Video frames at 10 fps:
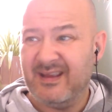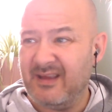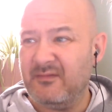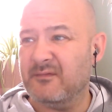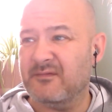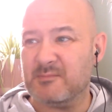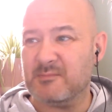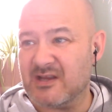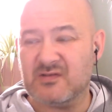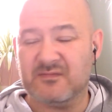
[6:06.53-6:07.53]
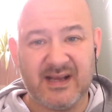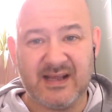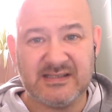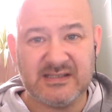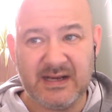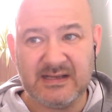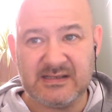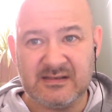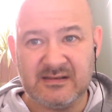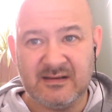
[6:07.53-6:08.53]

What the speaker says: If you invite pressure for 90 minutes,